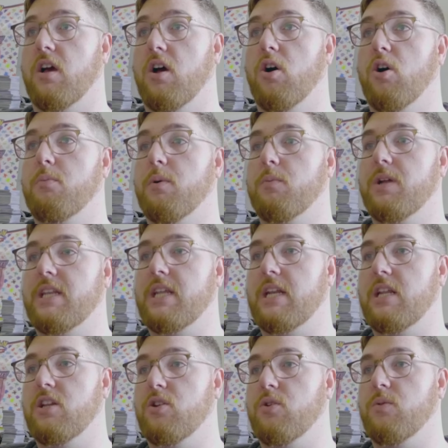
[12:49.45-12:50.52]
Oh, but we
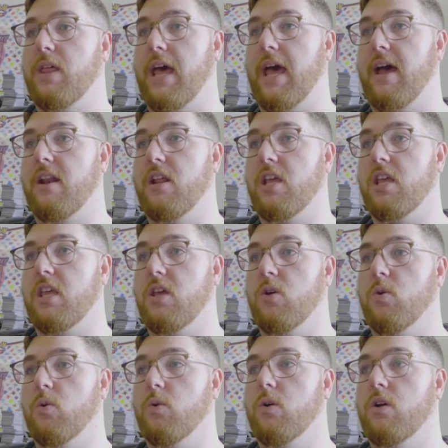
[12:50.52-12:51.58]
didn't do that. Ew.